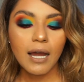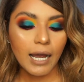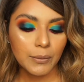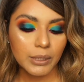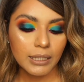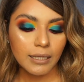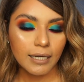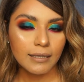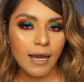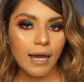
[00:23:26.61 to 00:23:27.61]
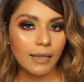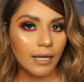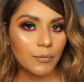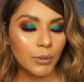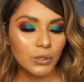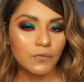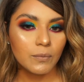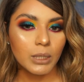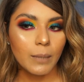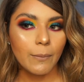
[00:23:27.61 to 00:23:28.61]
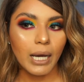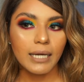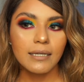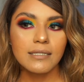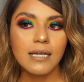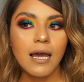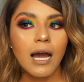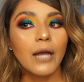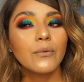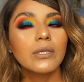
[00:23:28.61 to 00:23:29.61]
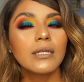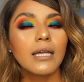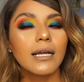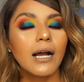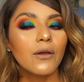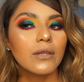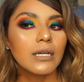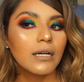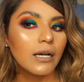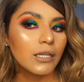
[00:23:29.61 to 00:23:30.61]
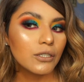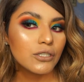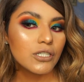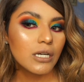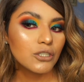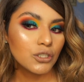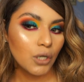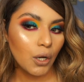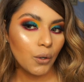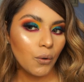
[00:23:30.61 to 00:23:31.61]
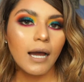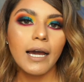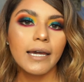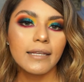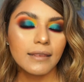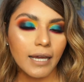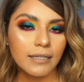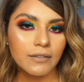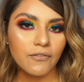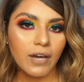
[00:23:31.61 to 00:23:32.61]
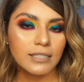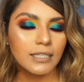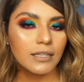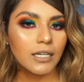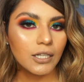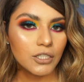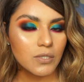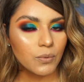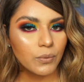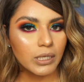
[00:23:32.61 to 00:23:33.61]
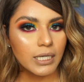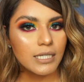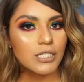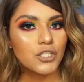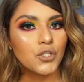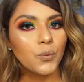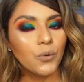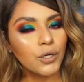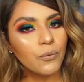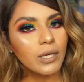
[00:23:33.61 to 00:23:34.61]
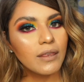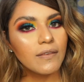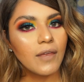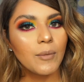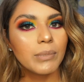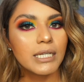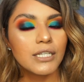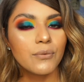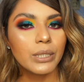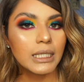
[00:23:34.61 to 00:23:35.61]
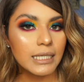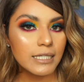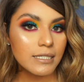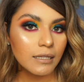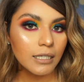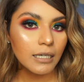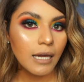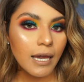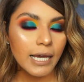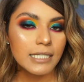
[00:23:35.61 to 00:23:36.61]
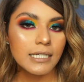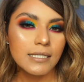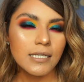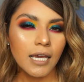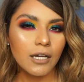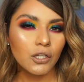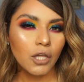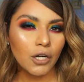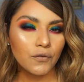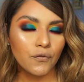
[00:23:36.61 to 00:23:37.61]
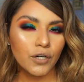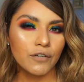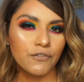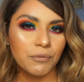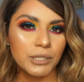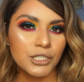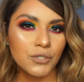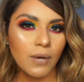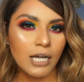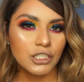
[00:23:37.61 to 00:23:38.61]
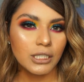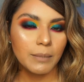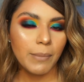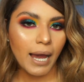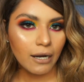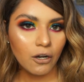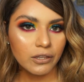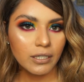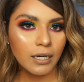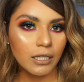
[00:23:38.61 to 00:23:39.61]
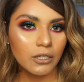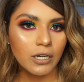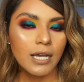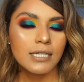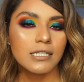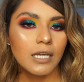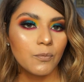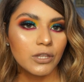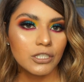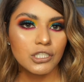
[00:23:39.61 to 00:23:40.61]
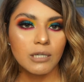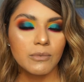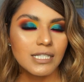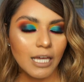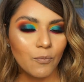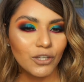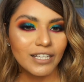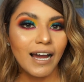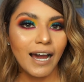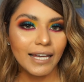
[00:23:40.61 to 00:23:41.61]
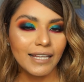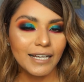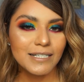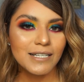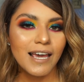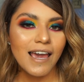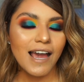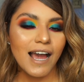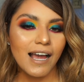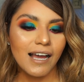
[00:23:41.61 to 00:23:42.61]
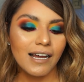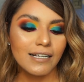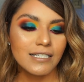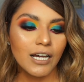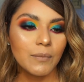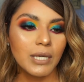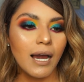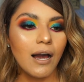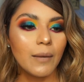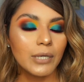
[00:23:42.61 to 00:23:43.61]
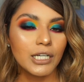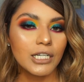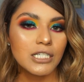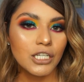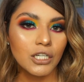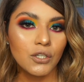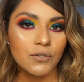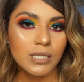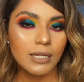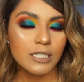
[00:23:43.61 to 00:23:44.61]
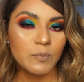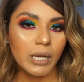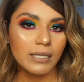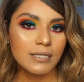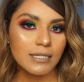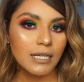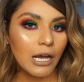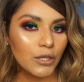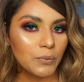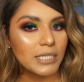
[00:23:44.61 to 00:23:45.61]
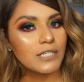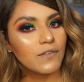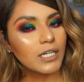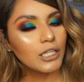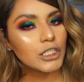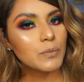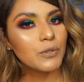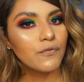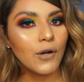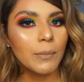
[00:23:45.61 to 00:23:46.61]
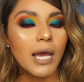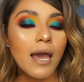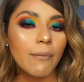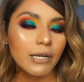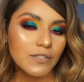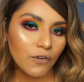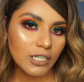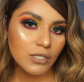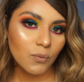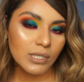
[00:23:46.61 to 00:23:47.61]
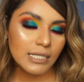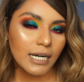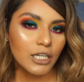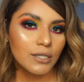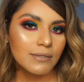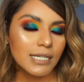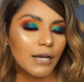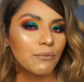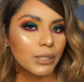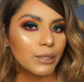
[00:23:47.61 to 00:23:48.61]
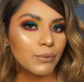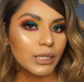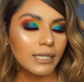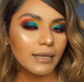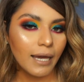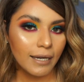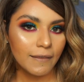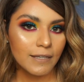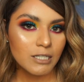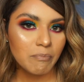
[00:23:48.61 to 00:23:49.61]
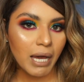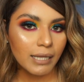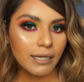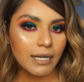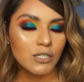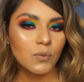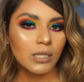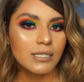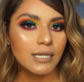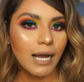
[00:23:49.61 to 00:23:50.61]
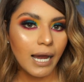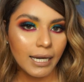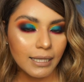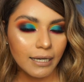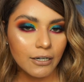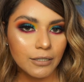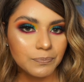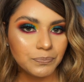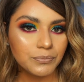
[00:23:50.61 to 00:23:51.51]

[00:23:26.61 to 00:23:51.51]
I really like that. I like both of them combined. I really like how the colors show. I like the fact that the colors were really easy to work with. They blended really easily. It didn't take a lot of work for me to actually pack on the color. Same with the shimmer, same with the highlight. And yeah, I'm gonna continue using this palette, see how the rest of the colors perform. But as far as the ones that I used, I really like this palette as well as the highlighter.